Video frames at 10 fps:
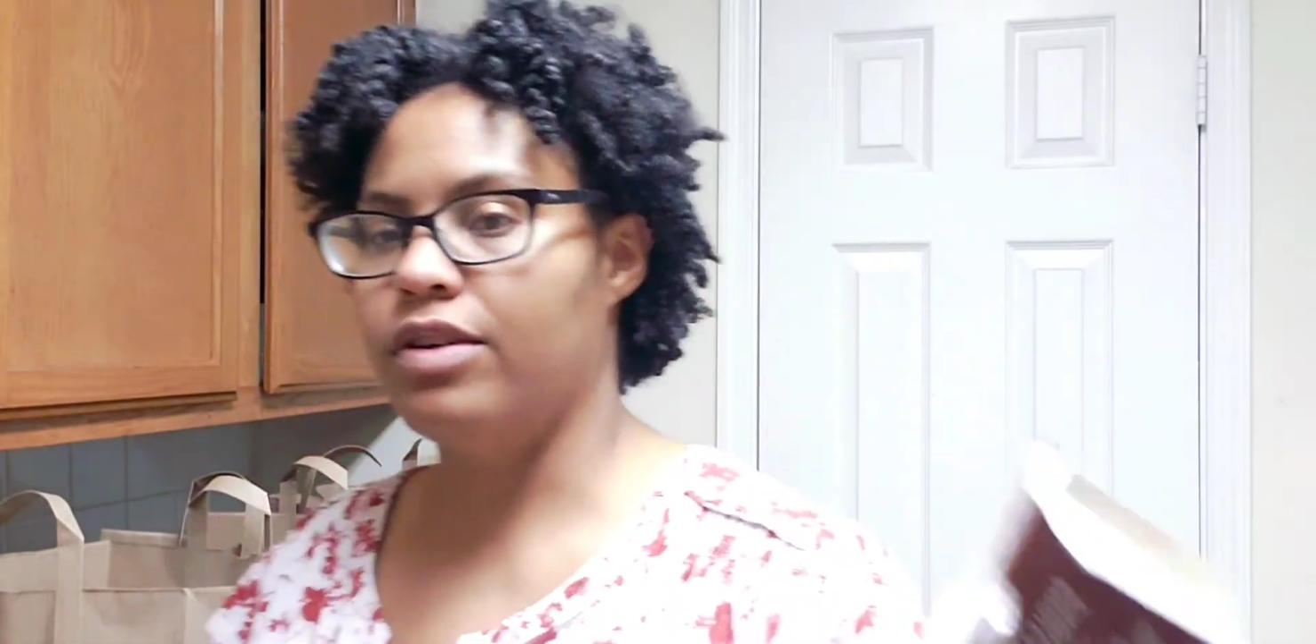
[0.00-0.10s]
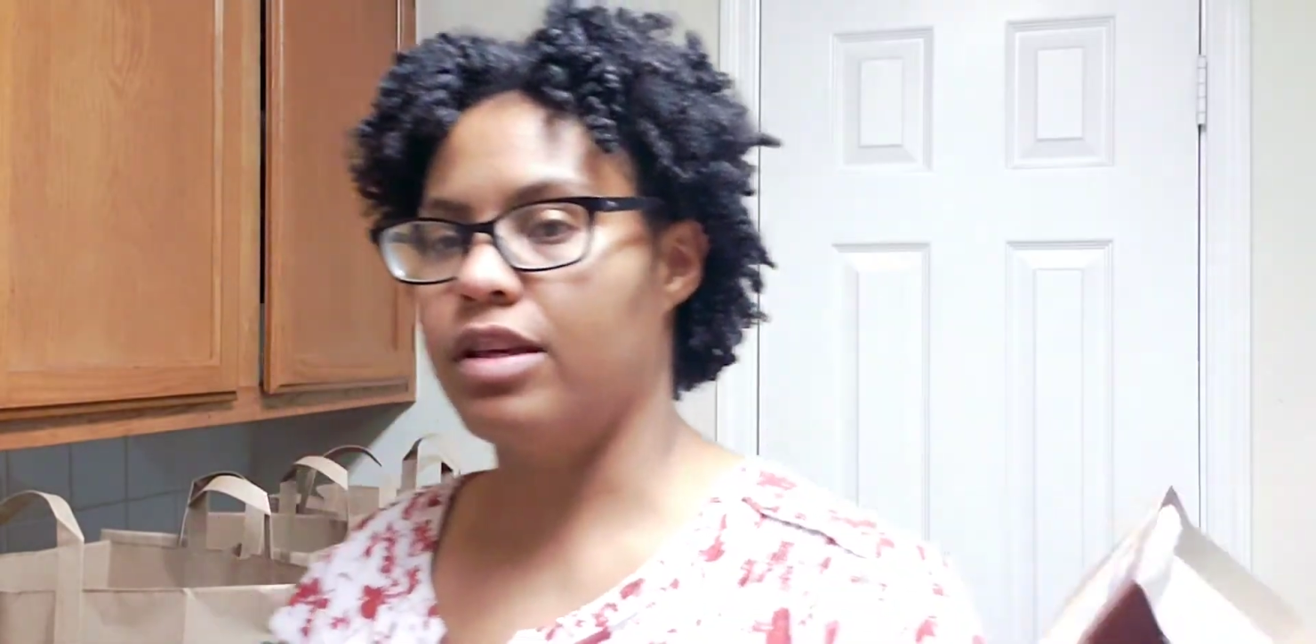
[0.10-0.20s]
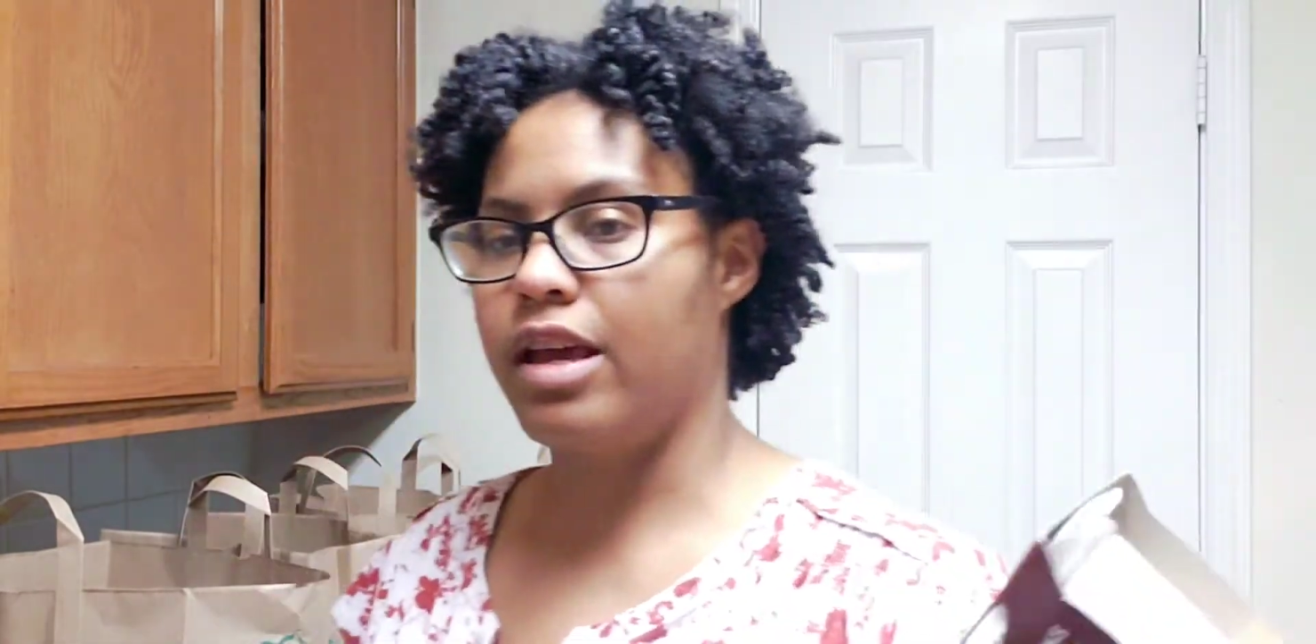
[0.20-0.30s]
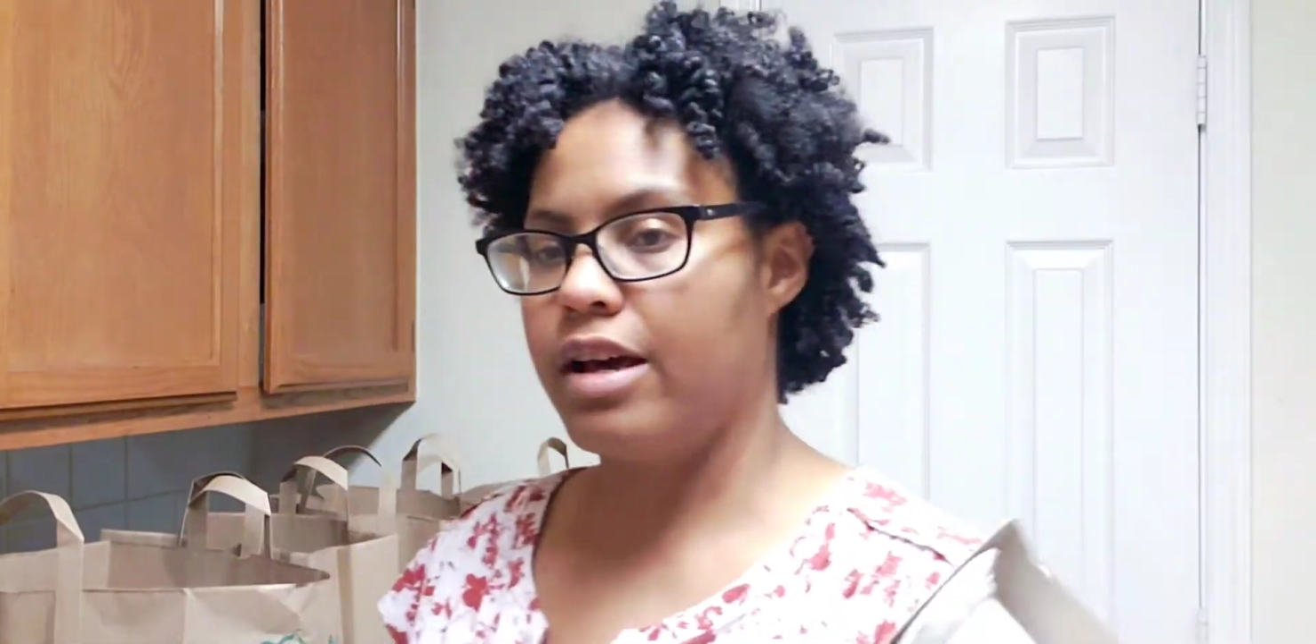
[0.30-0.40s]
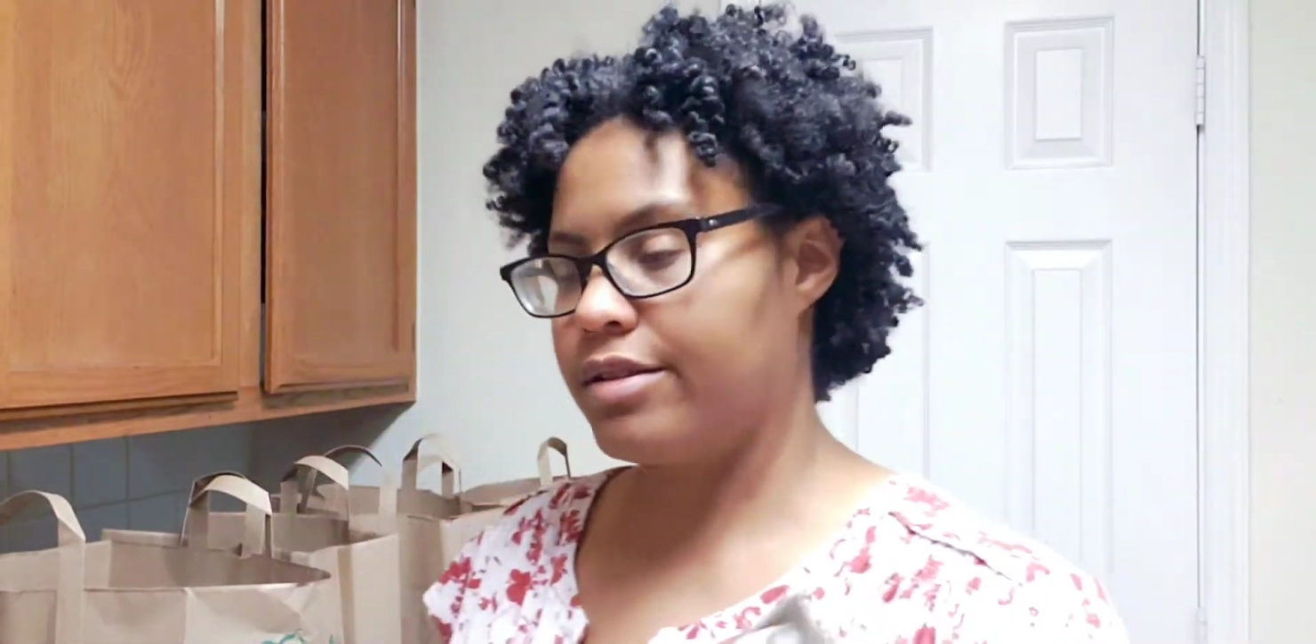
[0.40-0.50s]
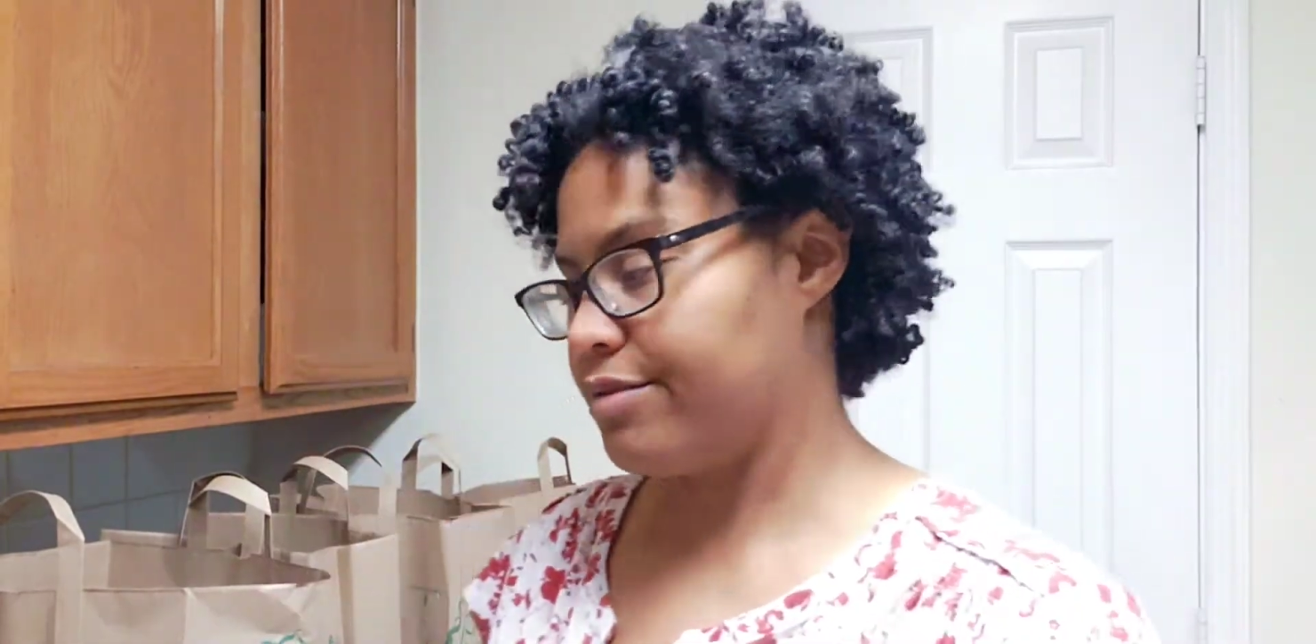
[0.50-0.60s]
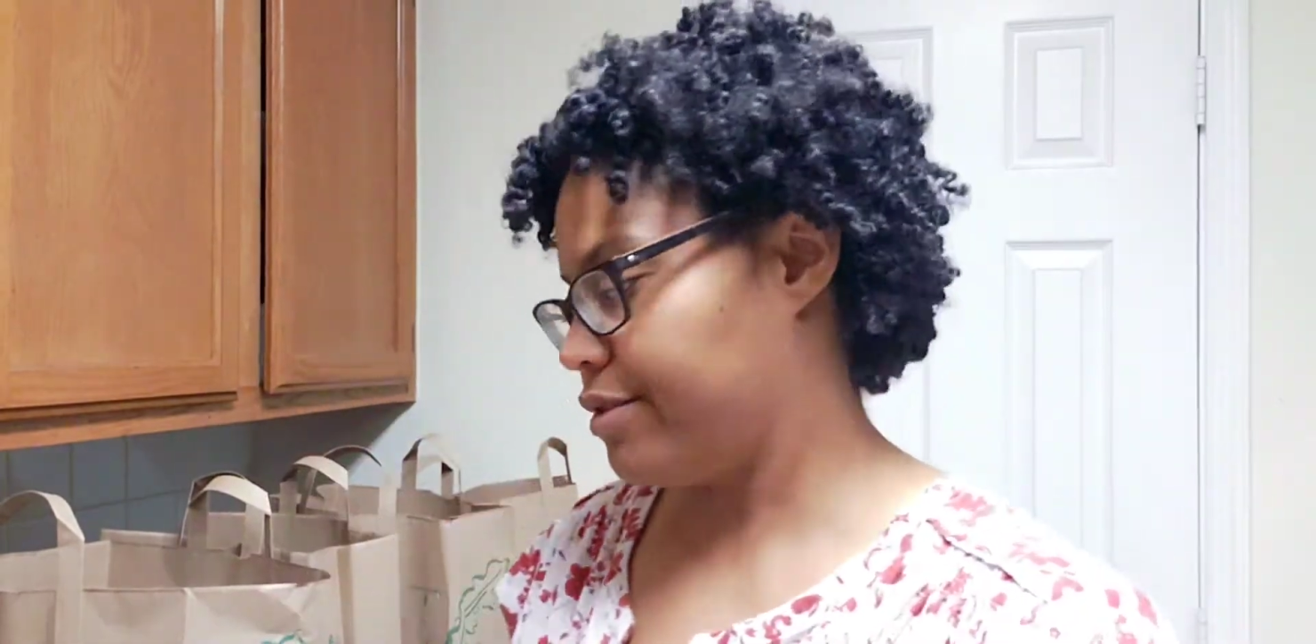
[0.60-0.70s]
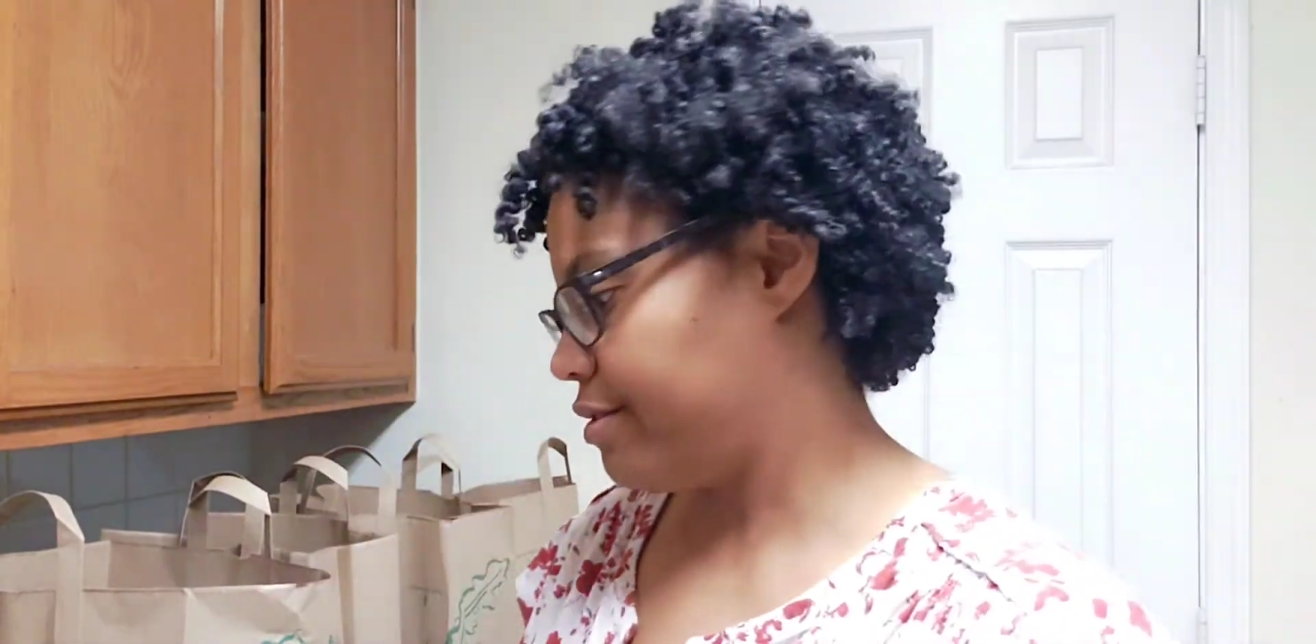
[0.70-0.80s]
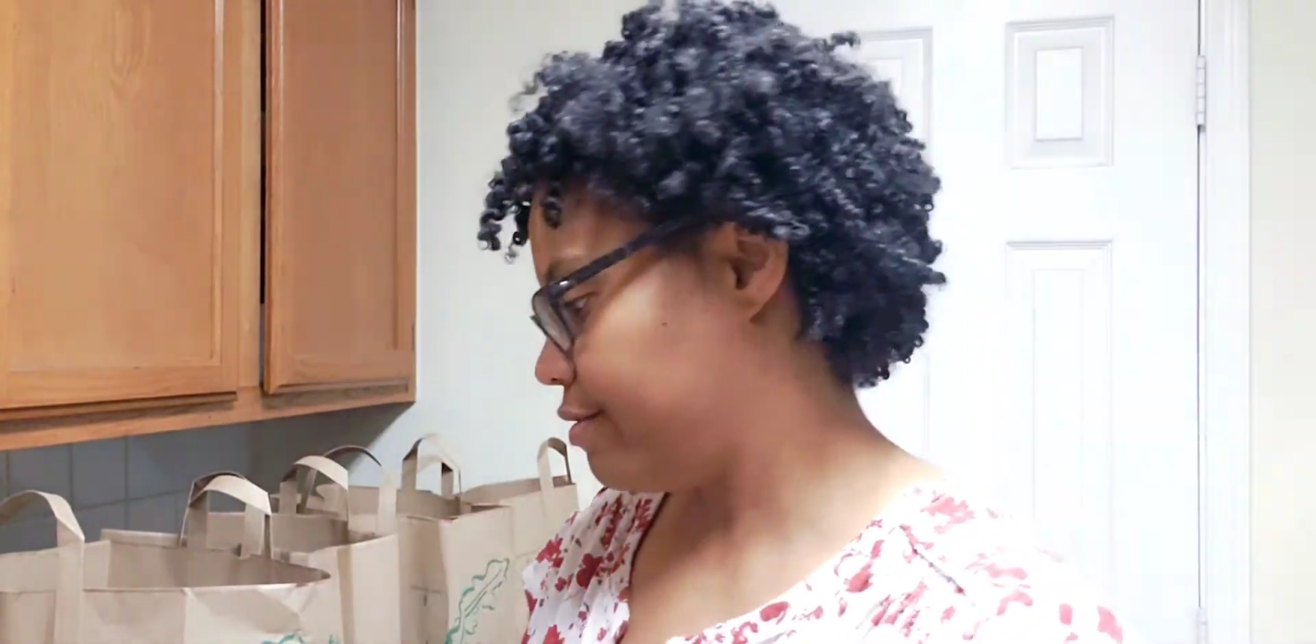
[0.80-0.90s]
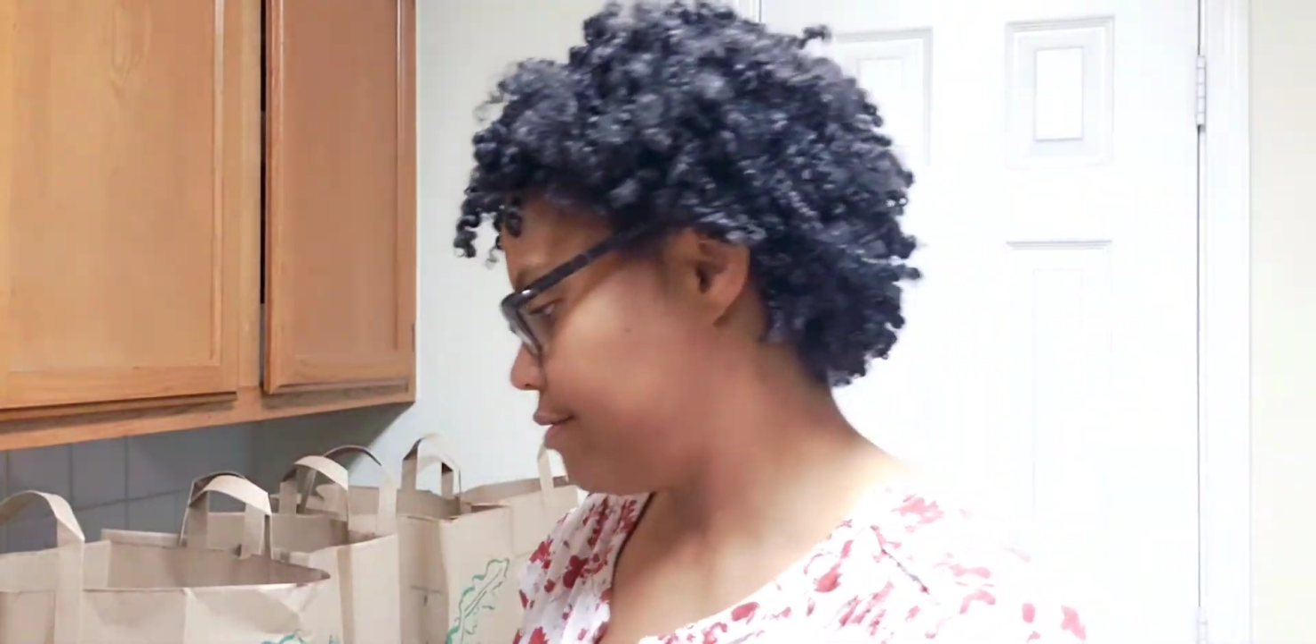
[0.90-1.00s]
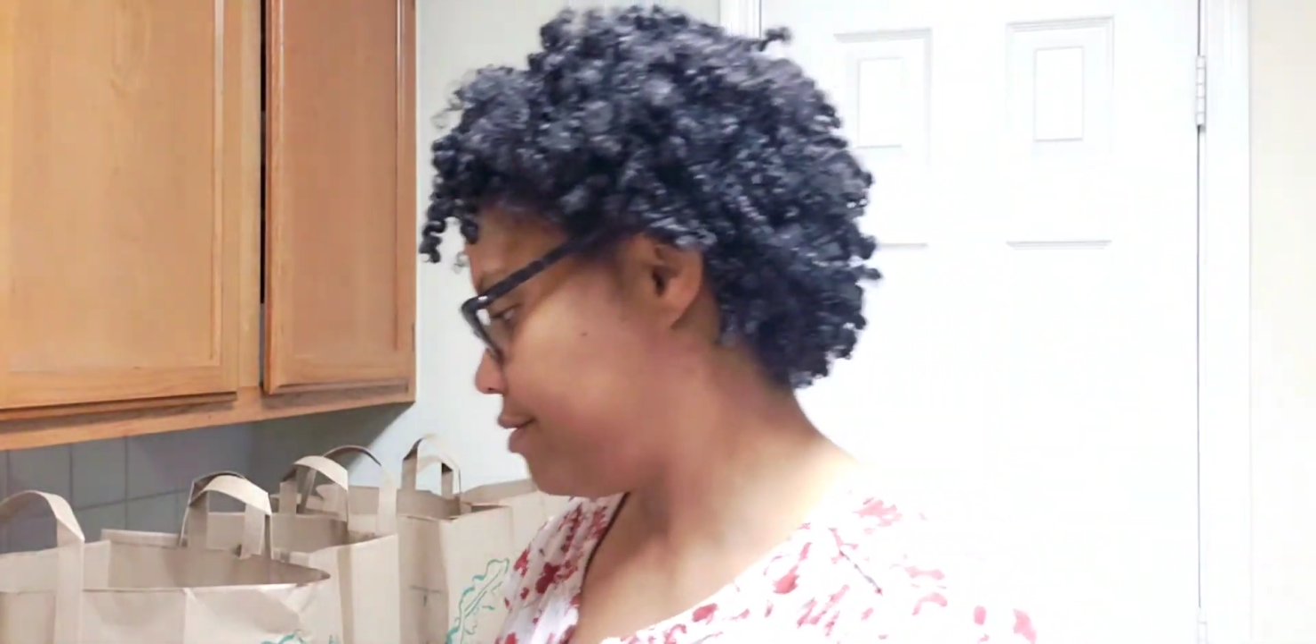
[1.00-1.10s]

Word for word: the casserole.